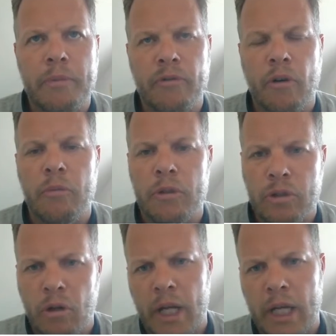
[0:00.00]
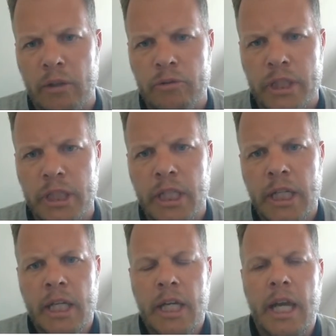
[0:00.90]
before it was called IoT.
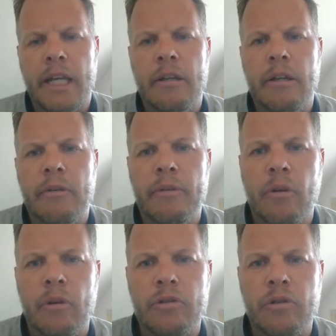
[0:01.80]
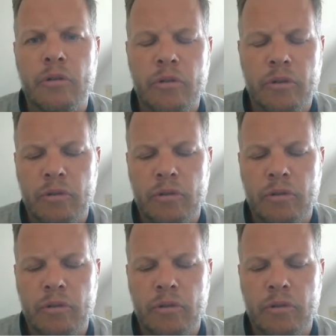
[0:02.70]
And then we've also,